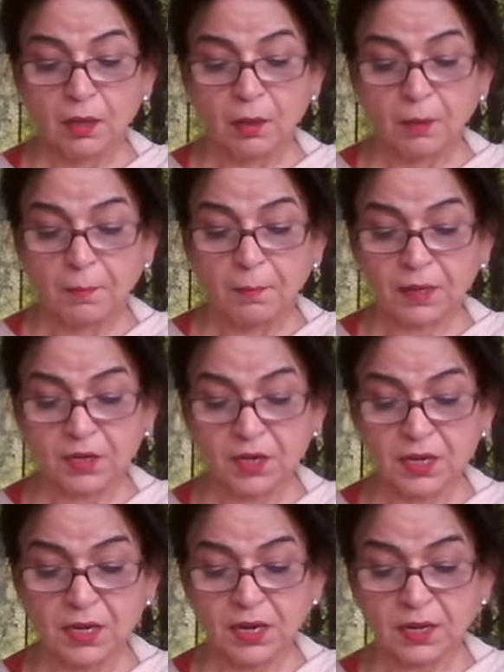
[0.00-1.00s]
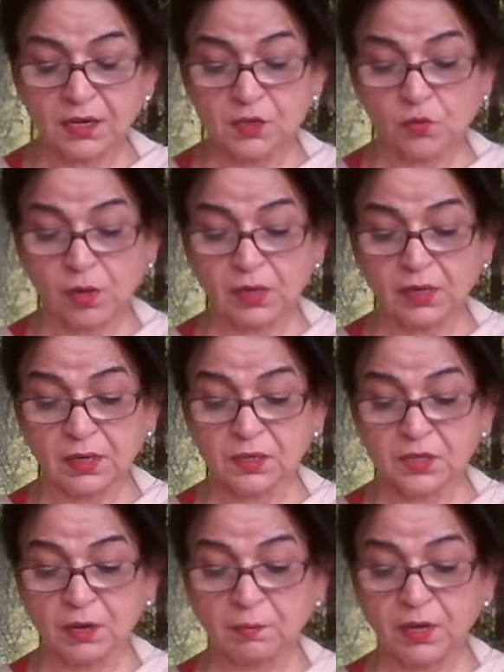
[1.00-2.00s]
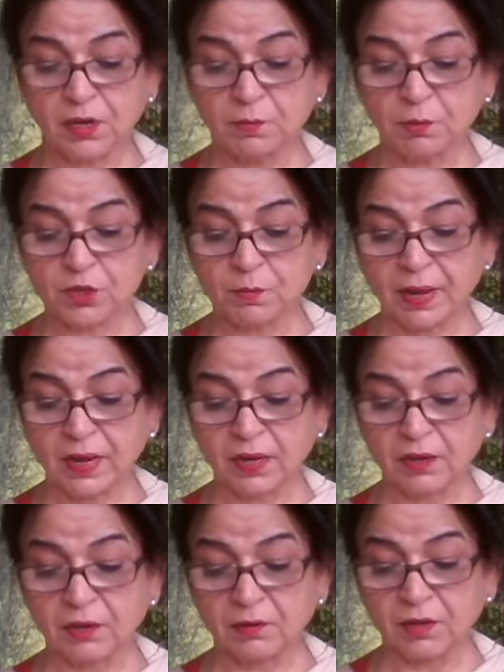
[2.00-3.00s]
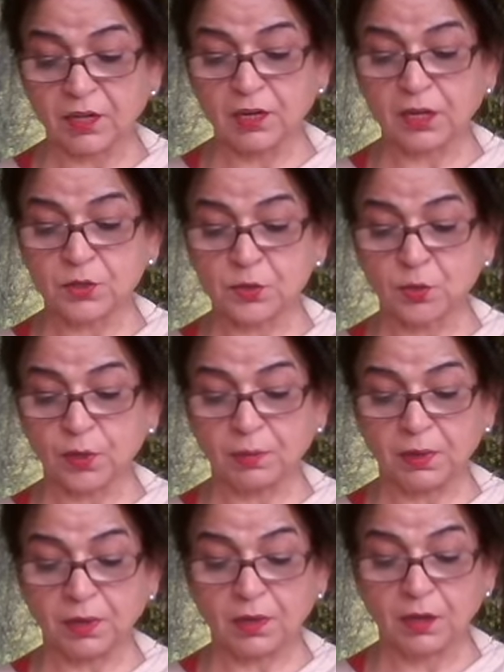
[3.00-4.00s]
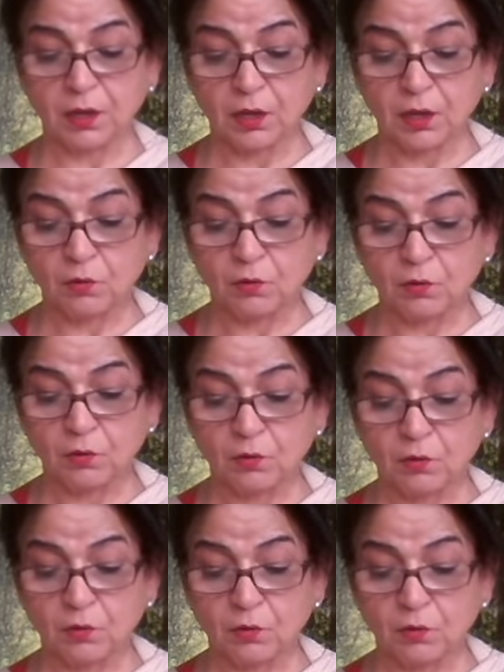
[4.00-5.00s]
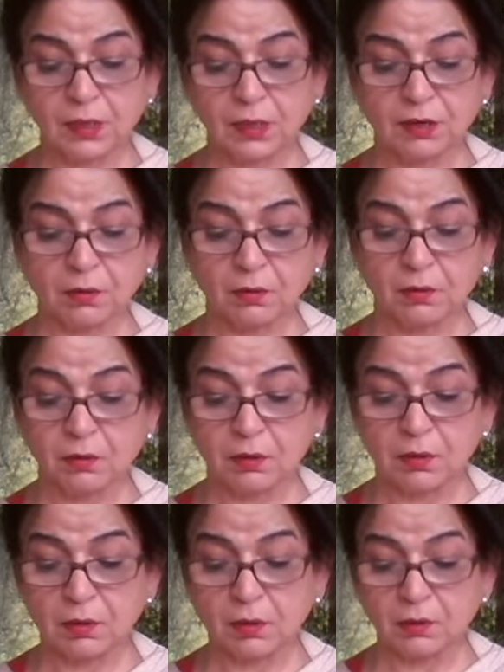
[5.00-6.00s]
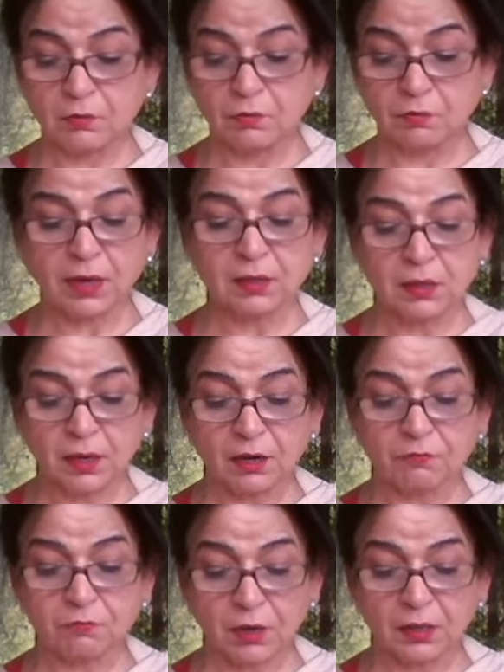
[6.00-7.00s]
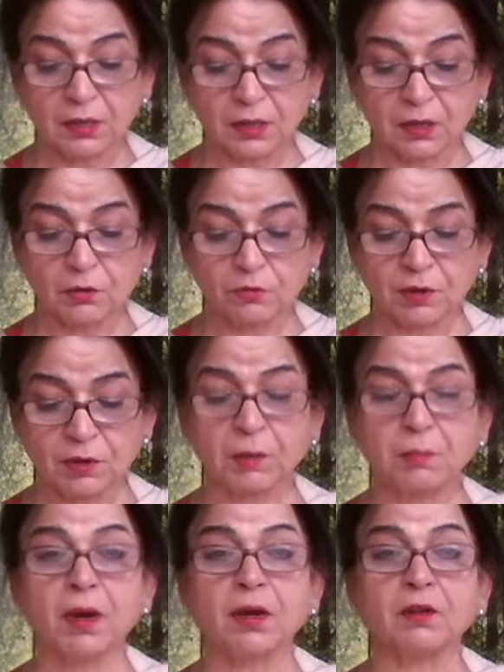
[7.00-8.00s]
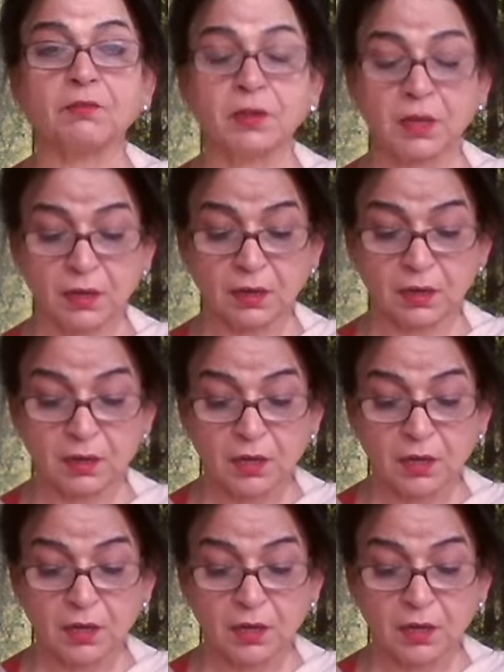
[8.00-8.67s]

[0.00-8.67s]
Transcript: But he and his warriors are being pushed back inexorably, farther and farther and farther from the Pandav camp.